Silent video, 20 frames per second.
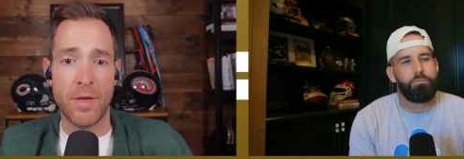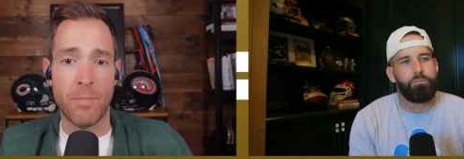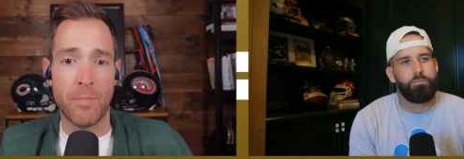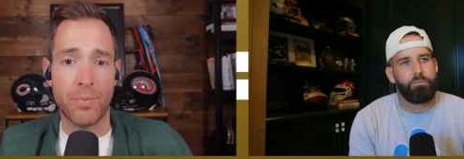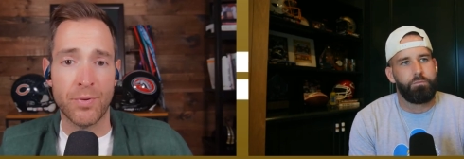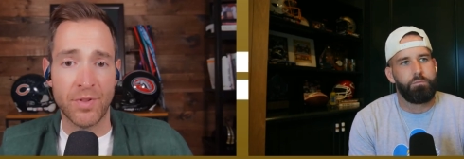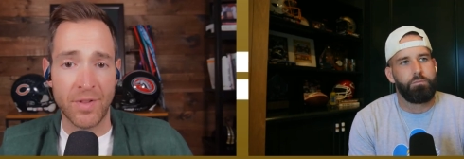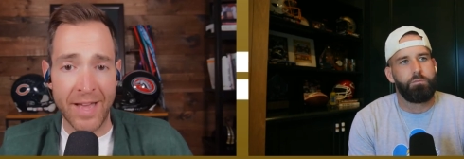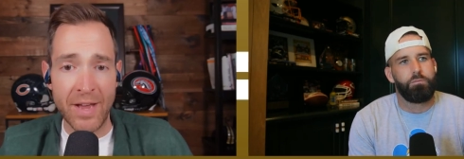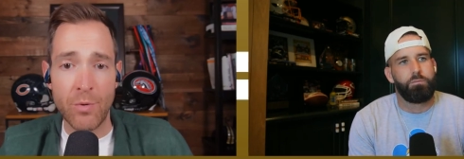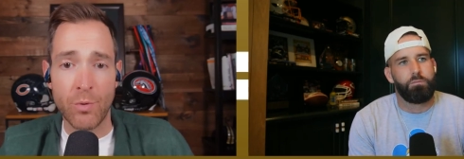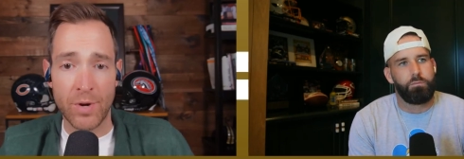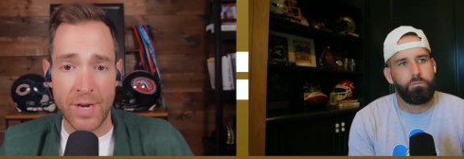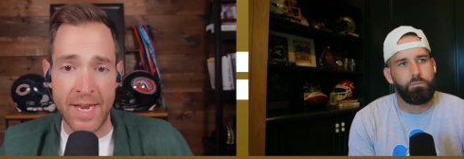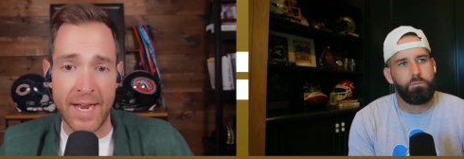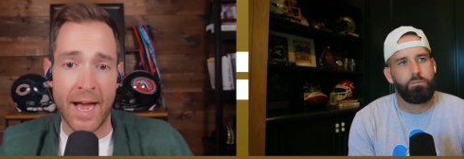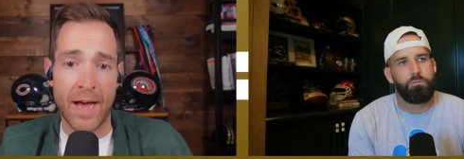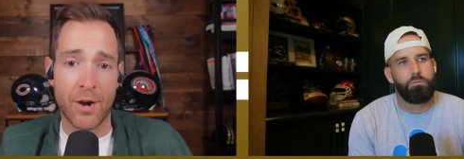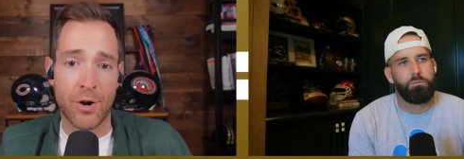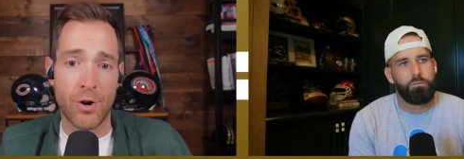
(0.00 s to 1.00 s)
Speaker 1: play where he
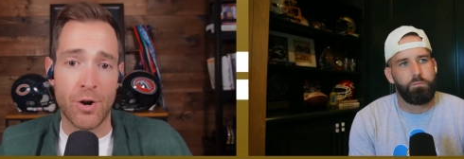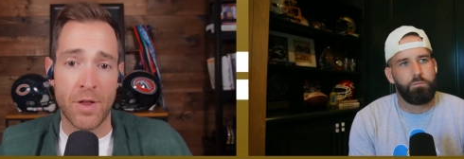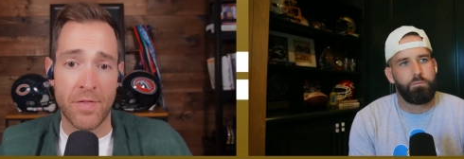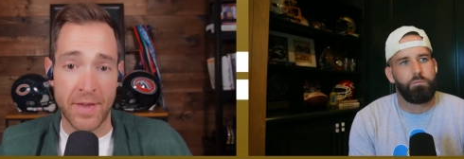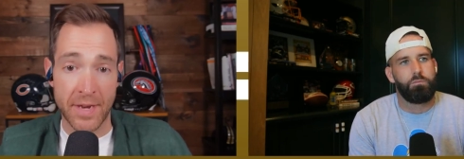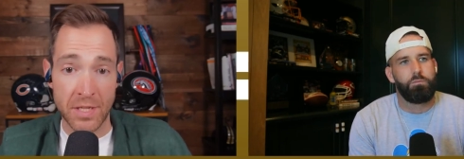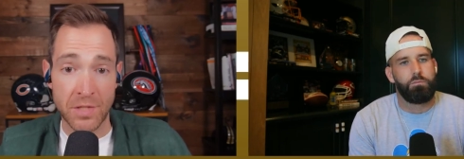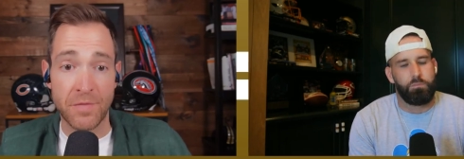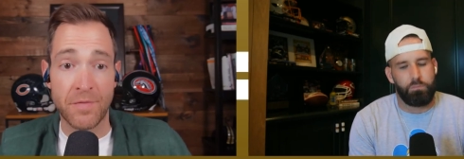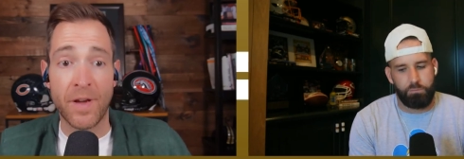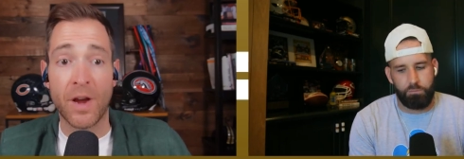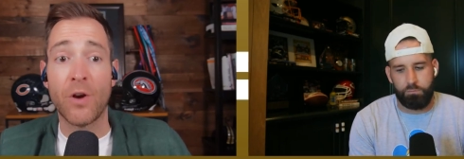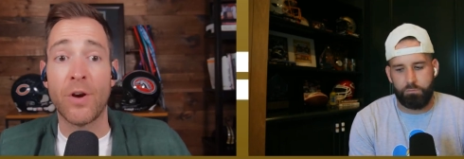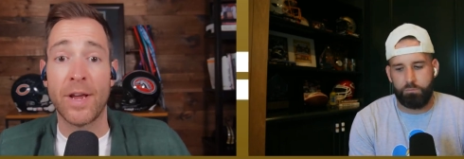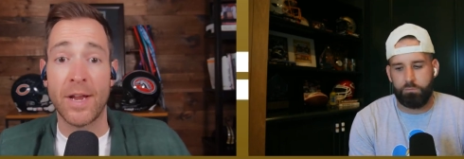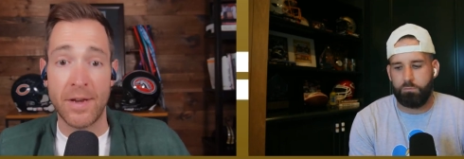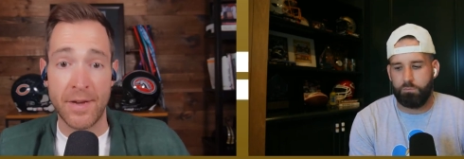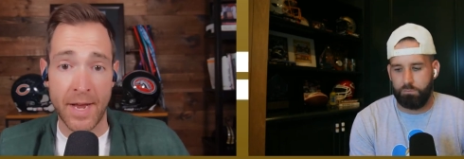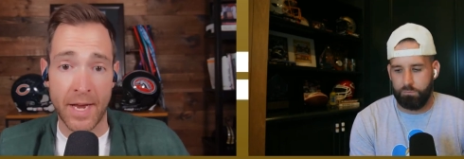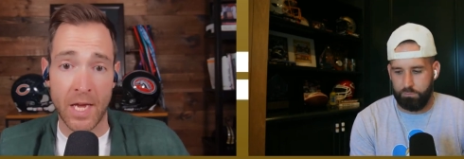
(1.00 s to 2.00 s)
got hurt, I think, is mm-hmm. very
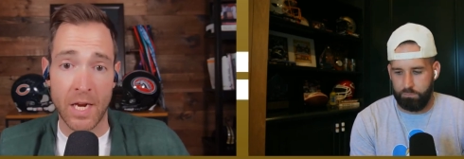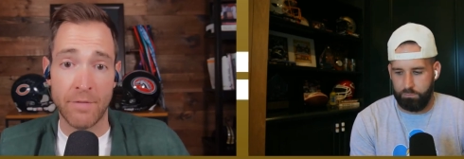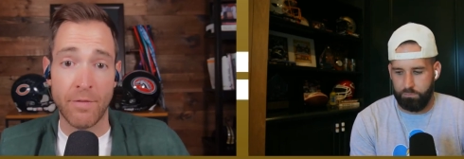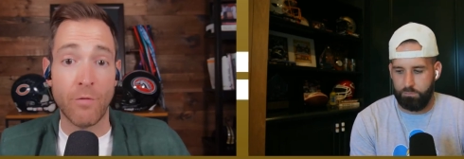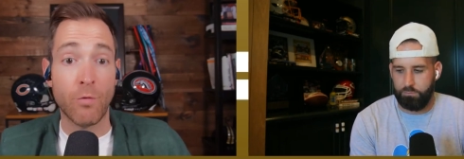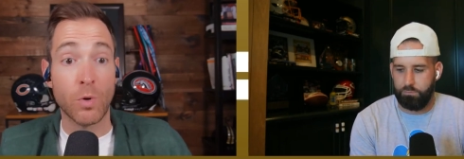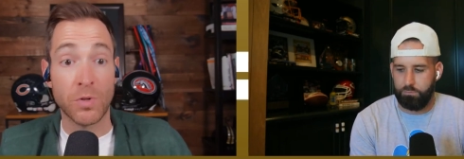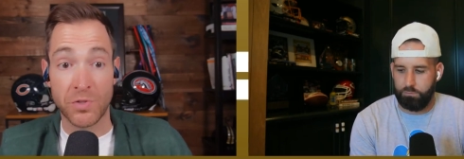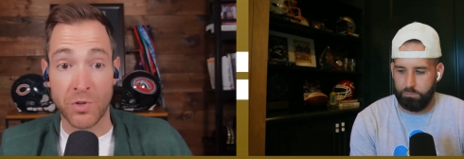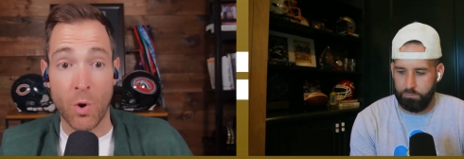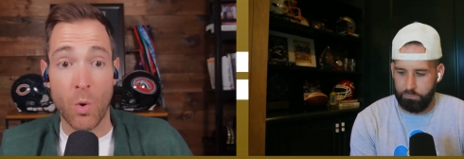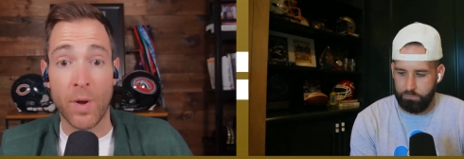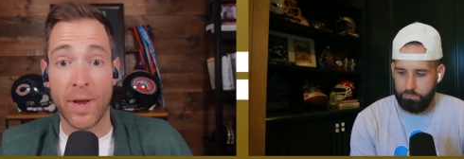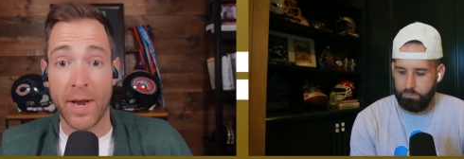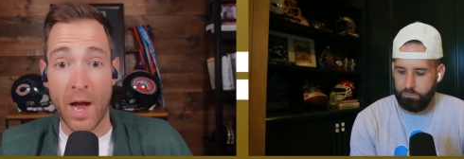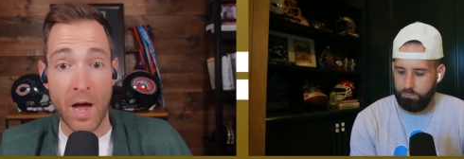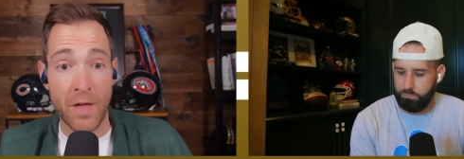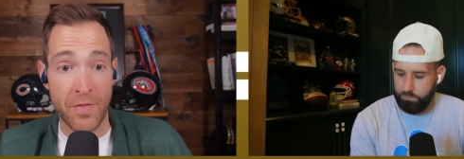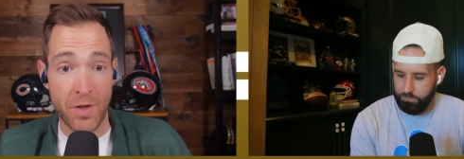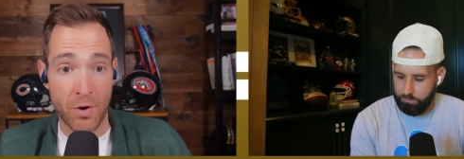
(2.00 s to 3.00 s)
mm-hmm. indicative of what's going
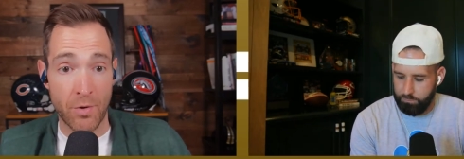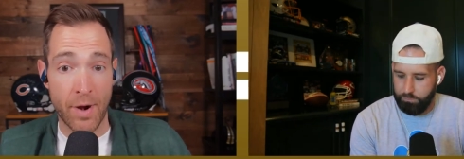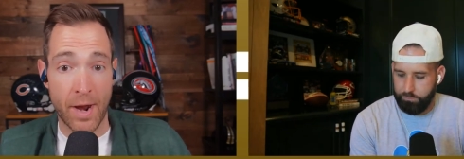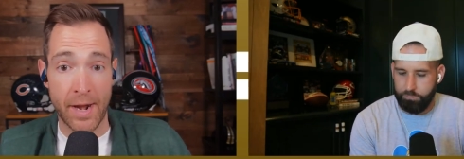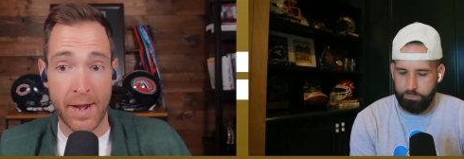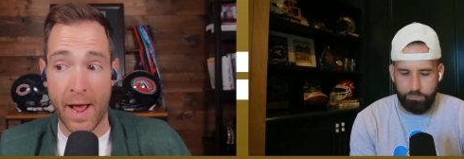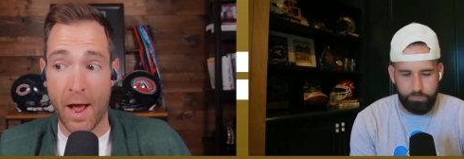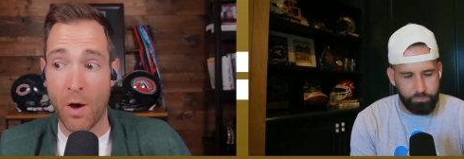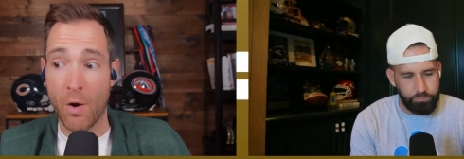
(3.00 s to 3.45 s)
on there right now.